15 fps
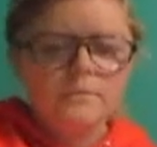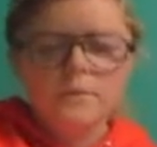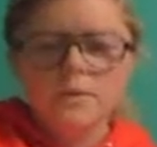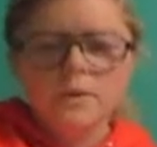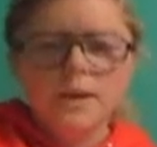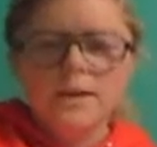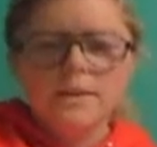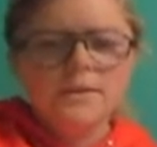Well,
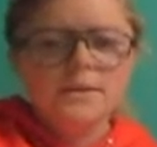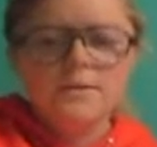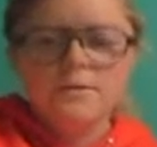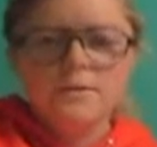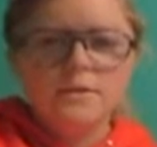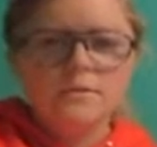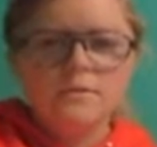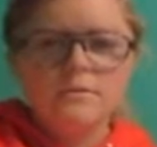that's
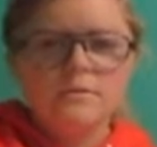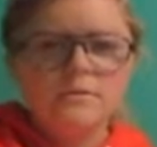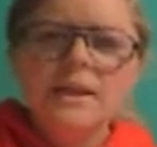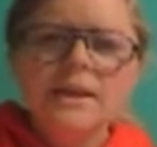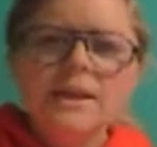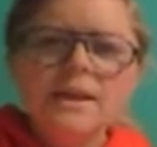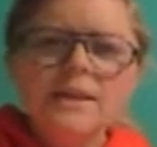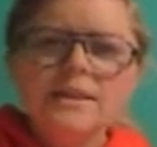different.
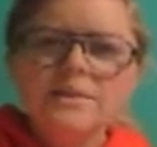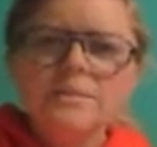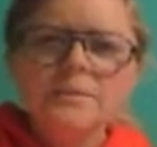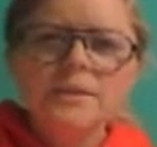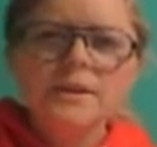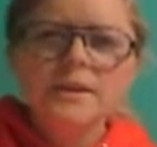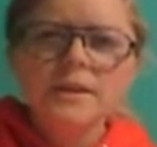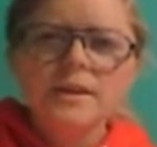It's
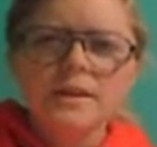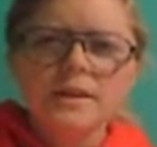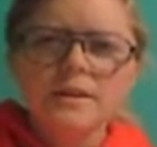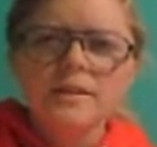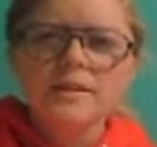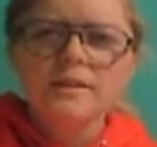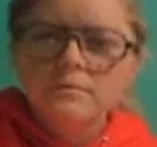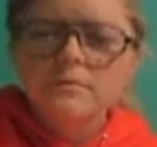pretty.
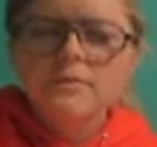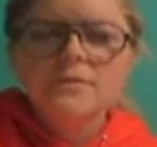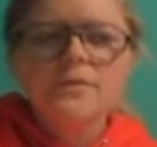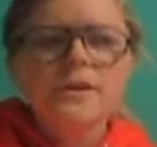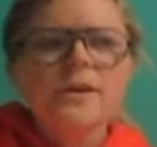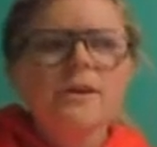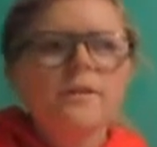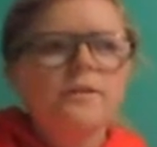
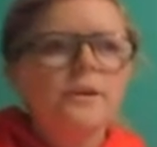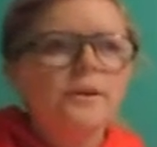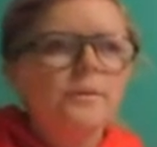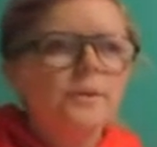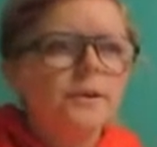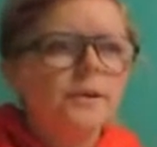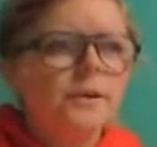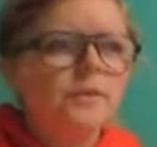Very, very
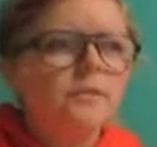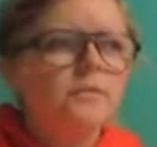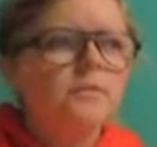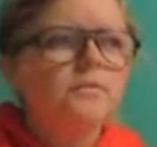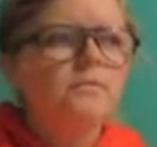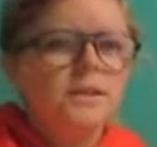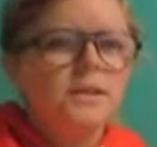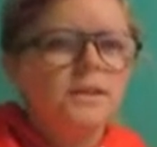pretty.
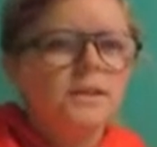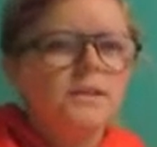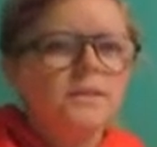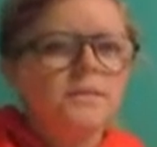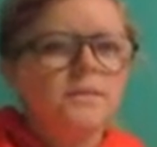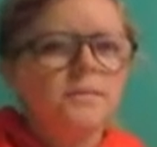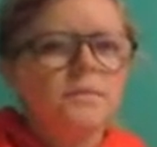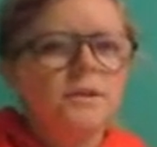
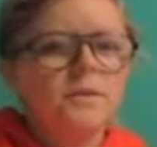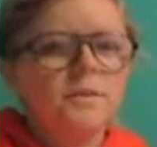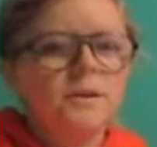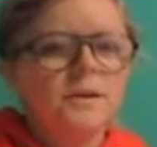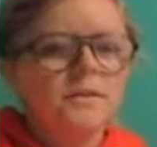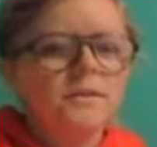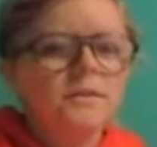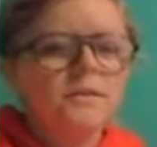Something
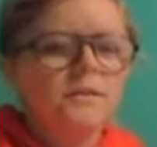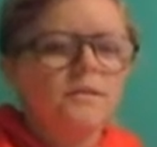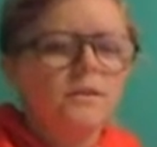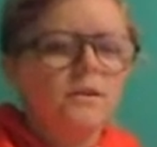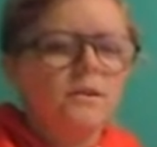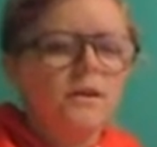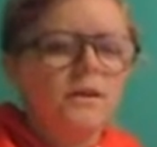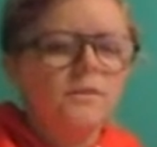about it's a little
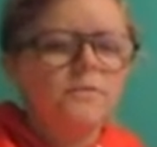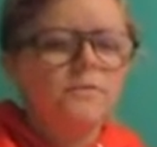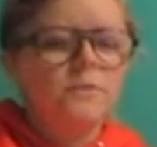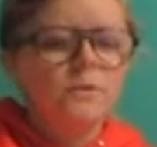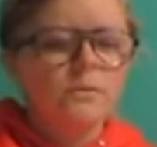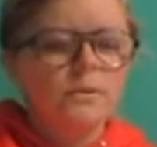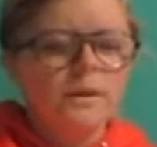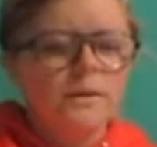odd
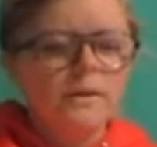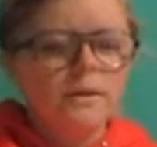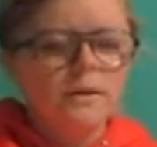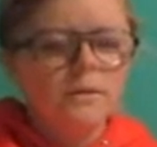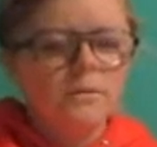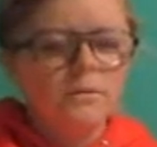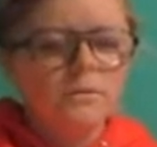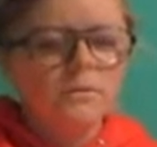for me,
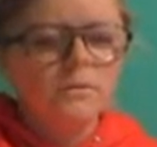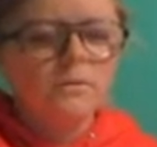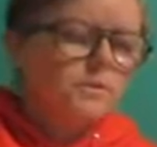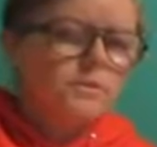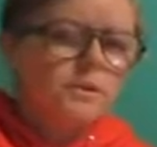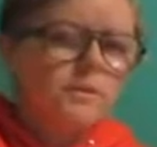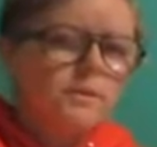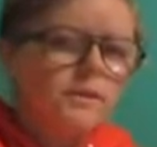though.
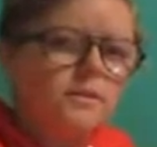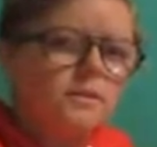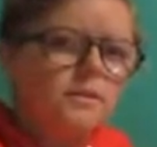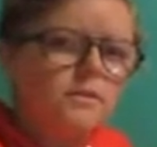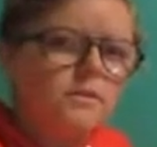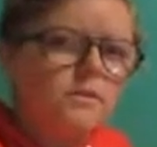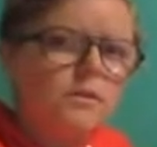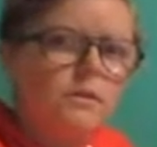Something about it's a
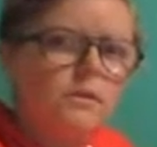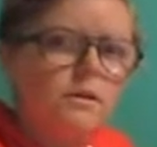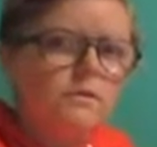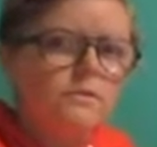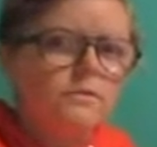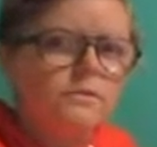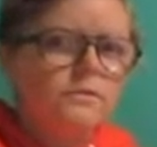little off.